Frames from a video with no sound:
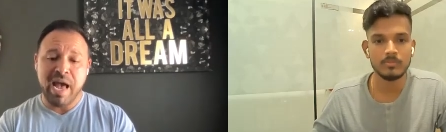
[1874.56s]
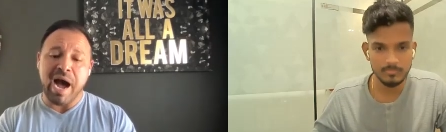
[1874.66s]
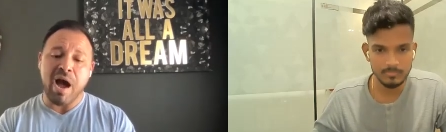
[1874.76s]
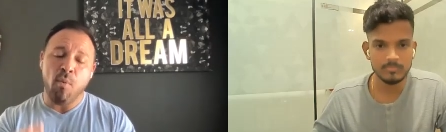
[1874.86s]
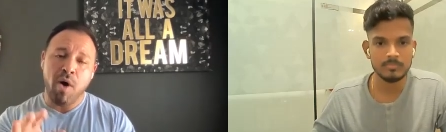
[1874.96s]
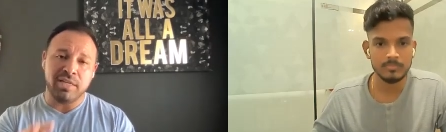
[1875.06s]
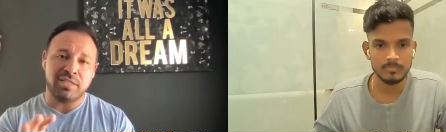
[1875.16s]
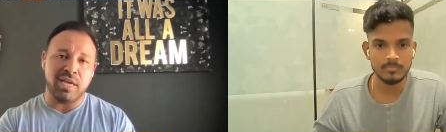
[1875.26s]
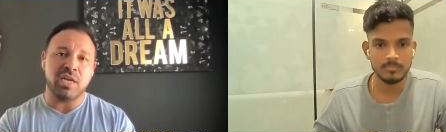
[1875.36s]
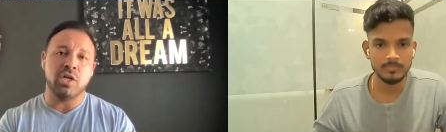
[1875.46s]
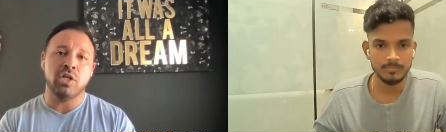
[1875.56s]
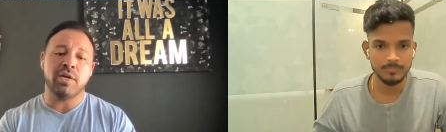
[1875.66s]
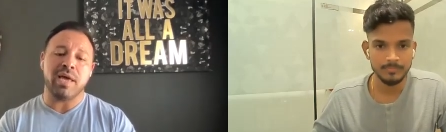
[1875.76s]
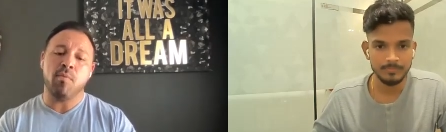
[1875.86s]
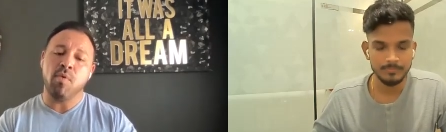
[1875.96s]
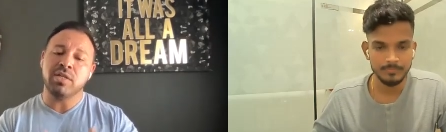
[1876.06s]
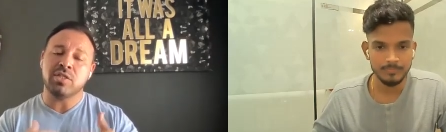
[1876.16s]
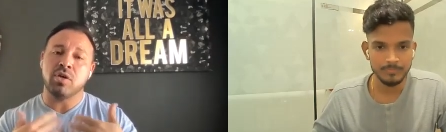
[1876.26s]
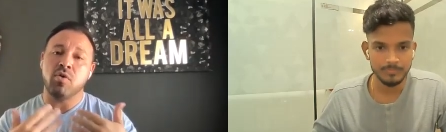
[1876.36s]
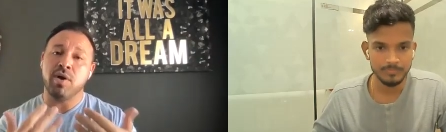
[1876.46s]
Speaker 1: Mm-hmm. I want to take a look at
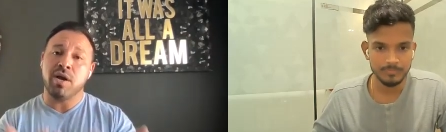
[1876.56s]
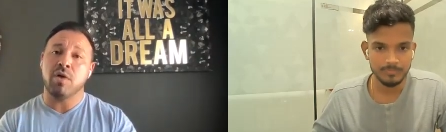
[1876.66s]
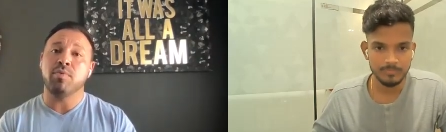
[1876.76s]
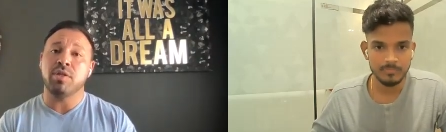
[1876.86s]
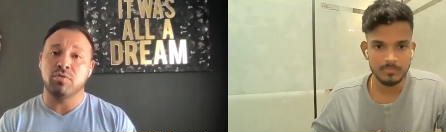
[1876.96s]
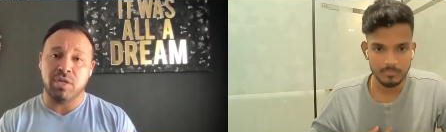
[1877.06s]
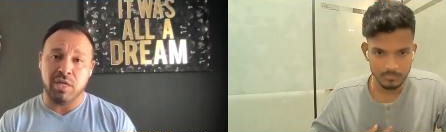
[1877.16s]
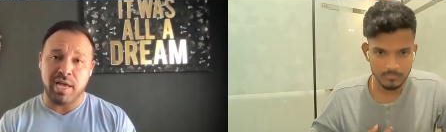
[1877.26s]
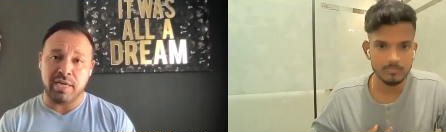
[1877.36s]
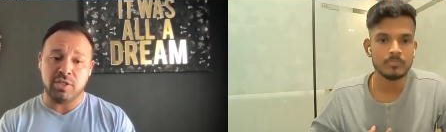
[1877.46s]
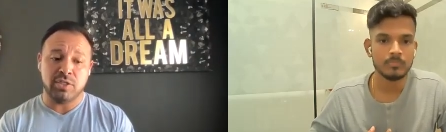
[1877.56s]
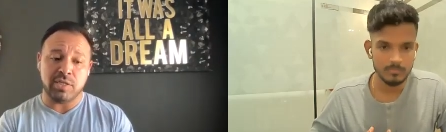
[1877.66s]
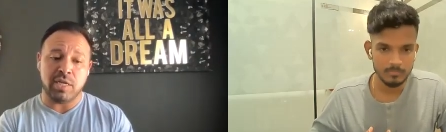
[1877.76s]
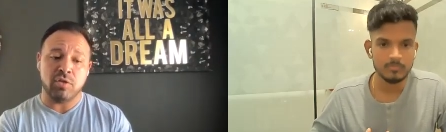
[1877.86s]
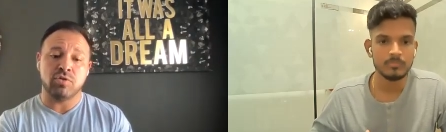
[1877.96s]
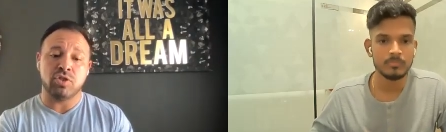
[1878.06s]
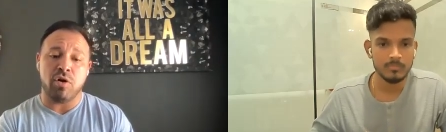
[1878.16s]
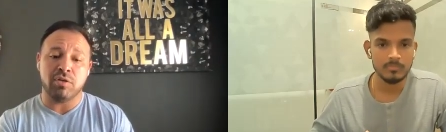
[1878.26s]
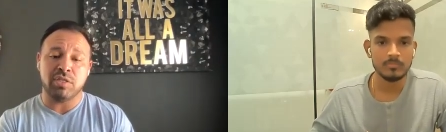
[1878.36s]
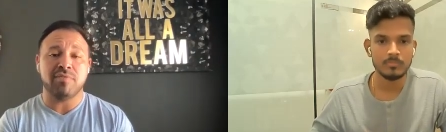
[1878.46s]
what's going on with those collections and those
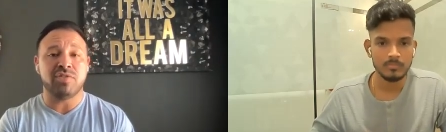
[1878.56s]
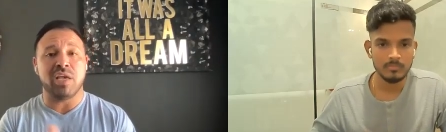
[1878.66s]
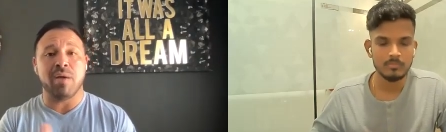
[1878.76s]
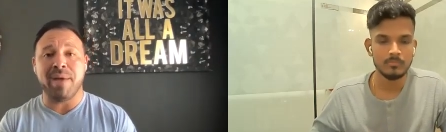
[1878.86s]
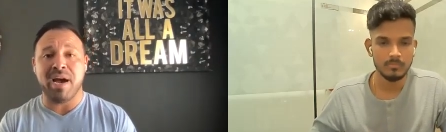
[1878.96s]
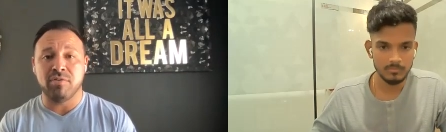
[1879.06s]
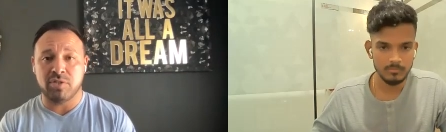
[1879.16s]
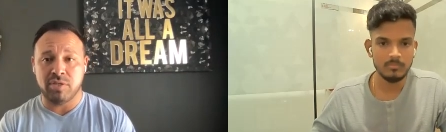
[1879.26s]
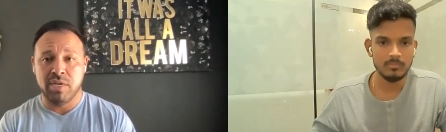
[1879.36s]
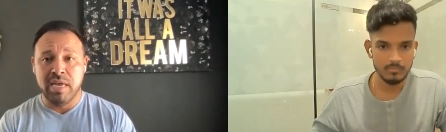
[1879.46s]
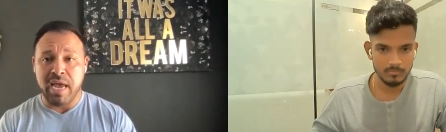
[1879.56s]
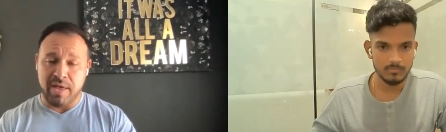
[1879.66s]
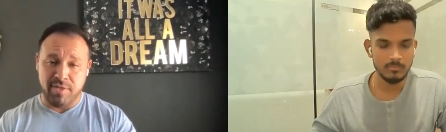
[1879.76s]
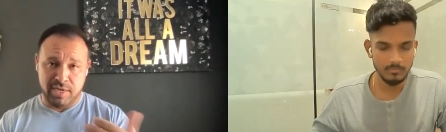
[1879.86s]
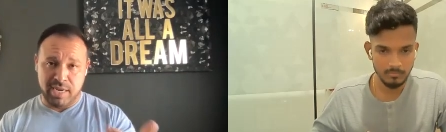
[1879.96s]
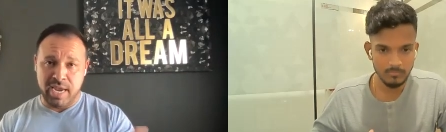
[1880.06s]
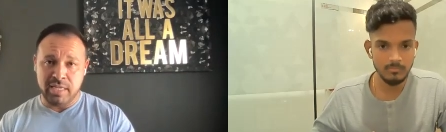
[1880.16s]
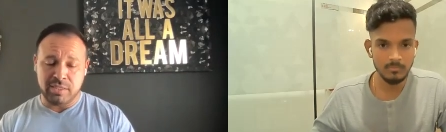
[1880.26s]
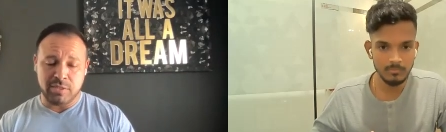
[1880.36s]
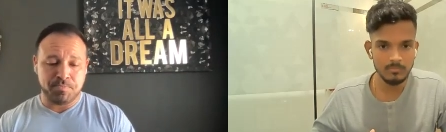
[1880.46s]
charge offs, the amounts and the
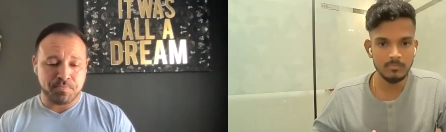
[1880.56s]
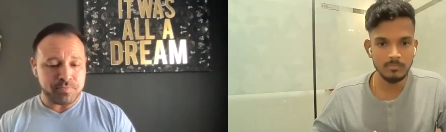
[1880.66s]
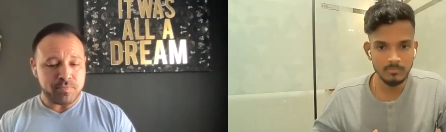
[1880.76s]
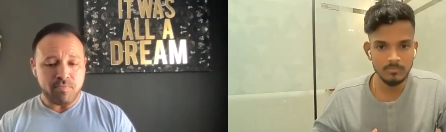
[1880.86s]
dates,